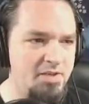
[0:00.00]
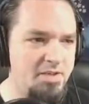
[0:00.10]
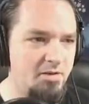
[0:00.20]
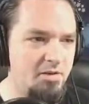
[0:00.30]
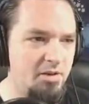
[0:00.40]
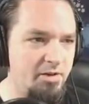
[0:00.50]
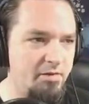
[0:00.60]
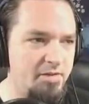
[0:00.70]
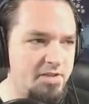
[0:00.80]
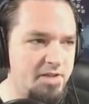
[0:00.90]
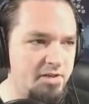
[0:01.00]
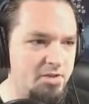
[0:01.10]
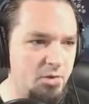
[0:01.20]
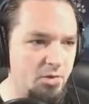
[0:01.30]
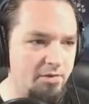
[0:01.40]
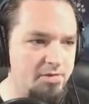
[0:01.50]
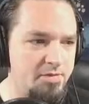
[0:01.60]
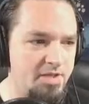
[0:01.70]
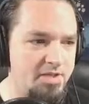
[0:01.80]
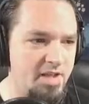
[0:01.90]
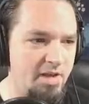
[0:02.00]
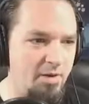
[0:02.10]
of steered clear of its territory since then. I